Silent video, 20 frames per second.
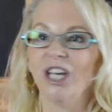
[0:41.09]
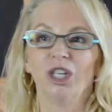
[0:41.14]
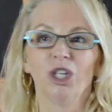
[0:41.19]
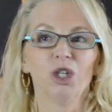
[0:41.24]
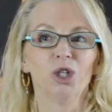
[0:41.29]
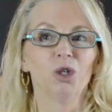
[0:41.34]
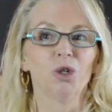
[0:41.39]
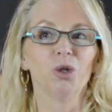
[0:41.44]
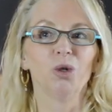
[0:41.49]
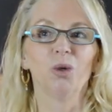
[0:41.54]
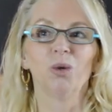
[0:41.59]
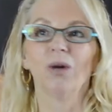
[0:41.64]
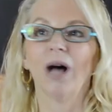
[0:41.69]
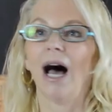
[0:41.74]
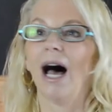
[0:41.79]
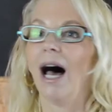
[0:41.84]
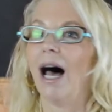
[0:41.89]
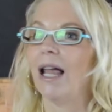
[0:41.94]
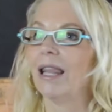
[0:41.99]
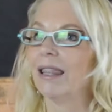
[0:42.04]
You
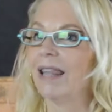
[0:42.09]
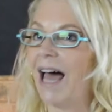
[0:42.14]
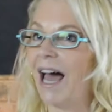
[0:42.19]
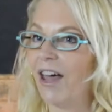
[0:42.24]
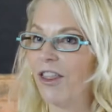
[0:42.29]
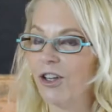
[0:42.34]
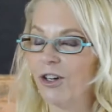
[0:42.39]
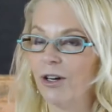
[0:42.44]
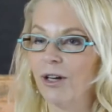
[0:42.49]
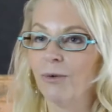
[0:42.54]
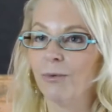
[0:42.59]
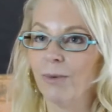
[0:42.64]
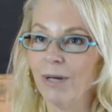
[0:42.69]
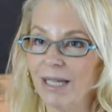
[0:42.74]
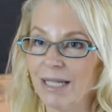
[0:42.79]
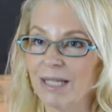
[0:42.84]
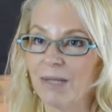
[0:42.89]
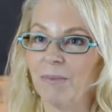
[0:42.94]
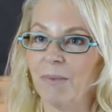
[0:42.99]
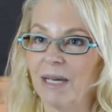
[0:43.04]
lather and
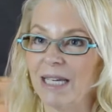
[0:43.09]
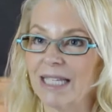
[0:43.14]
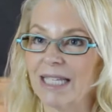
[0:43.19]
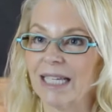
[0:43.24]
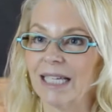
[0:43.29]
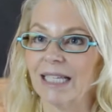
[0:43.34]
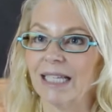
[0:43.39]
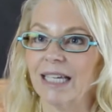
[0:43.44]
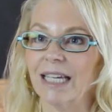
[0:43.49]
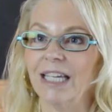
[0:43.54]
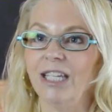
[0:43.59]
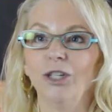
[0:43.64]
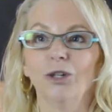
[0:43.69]
rinse, basically.